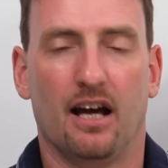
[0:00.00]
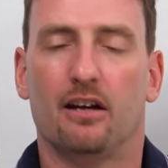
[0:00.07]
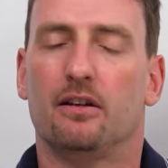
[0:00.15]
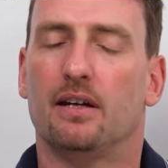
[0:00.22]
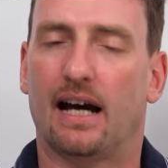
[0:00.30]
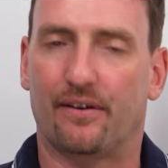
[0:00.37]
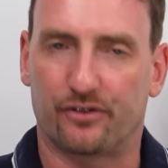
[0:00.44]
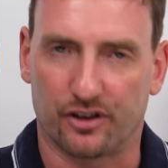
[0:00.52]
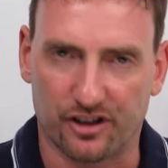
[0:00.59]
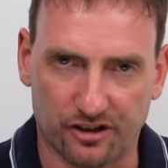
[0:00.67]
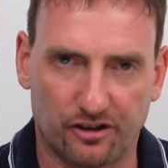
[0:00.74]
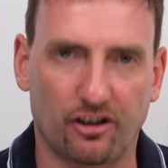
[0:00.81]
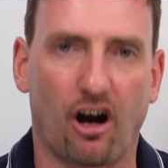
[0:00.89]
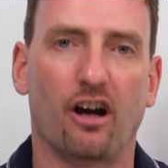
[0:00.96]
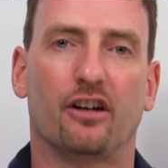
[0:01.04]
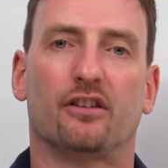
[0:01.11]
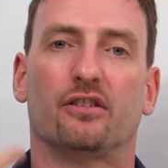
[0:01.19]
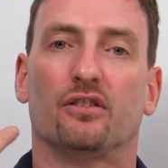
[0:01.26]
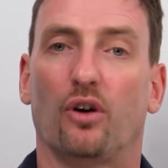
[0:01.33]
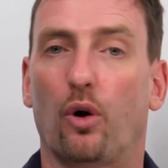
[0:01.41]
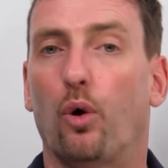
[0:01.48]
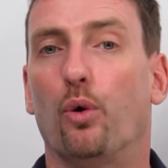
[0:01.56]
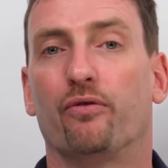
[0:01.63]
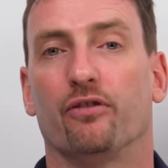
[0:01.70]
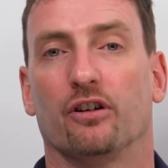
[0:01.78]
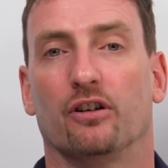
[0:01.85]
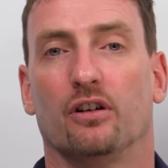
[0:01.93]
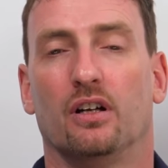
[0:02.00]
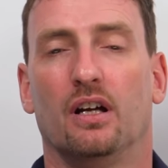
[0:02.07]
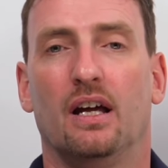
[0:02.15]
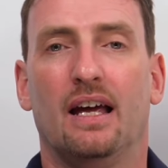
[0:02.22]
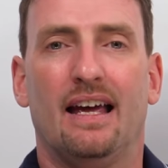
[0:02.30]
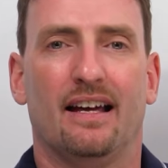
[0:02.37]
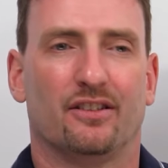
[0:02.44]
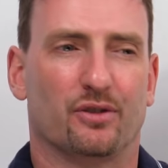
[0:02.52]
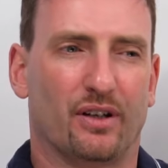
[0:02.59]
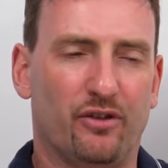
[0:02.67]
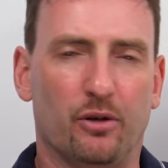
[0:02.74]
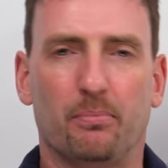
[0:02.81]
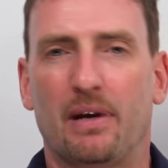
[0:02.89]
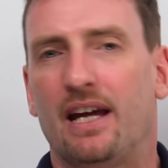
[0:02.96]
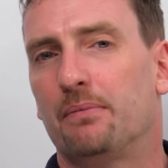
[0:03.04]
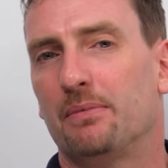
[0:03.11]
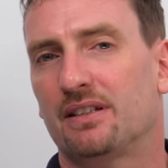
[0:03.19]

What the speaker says: You have to start over. So if you made